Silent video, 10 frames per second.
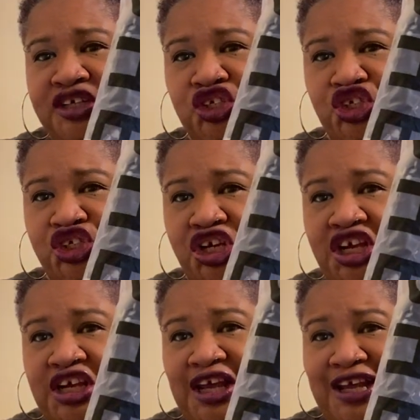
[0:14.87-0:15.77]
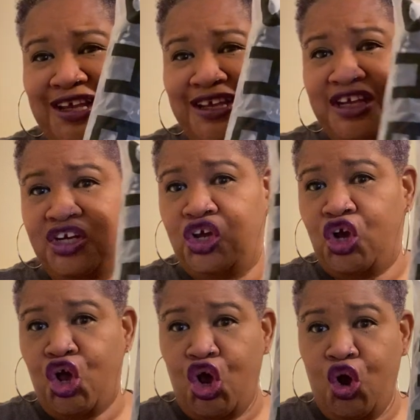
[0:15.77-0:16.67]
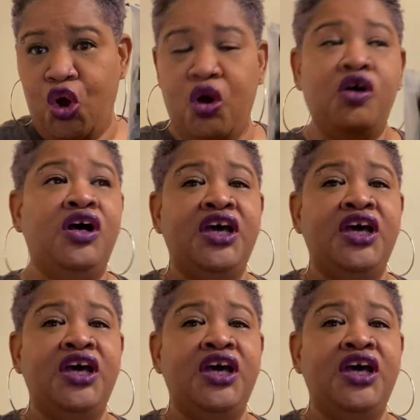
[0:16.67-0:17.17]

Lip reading: Shein haul,